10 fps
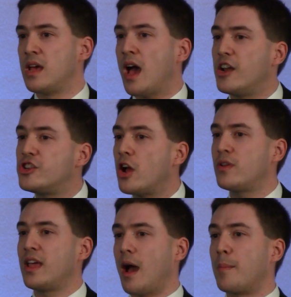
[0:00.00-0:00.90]
and
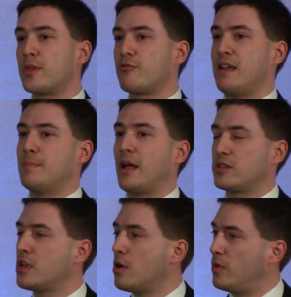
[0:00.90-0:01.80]
choking up the green belt
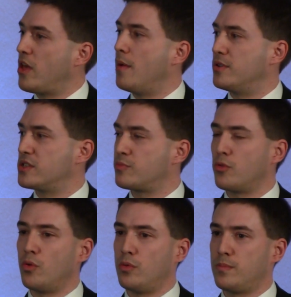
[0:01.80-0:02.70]
with urban sprawl.